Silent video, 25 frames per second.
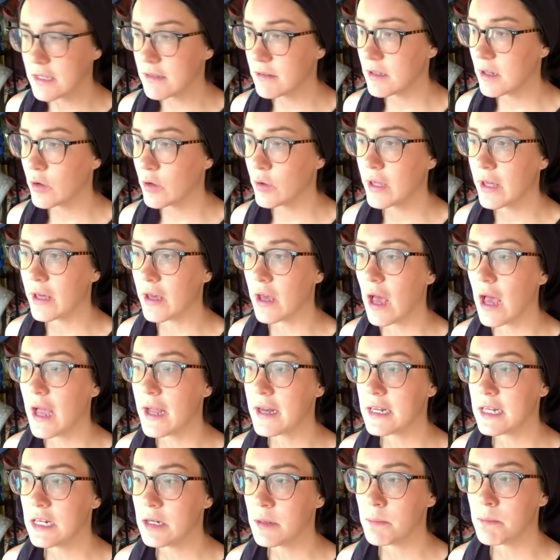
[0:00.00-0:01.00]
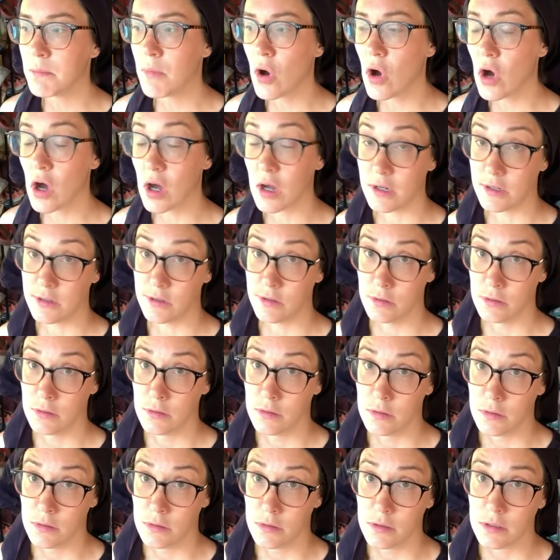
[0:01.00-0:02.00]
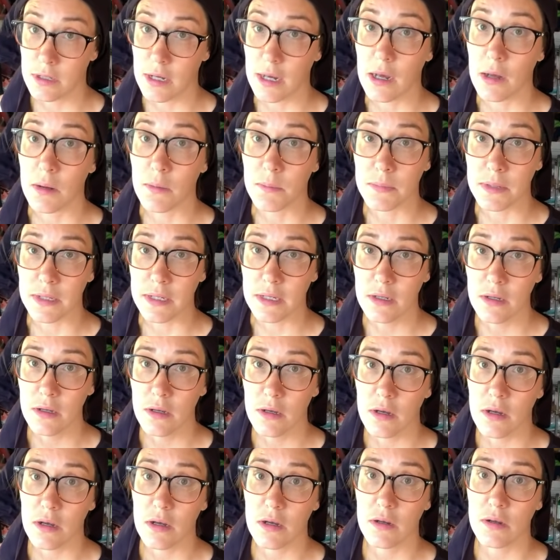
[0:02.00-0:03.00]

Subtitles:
Okay, I need a mod to help me.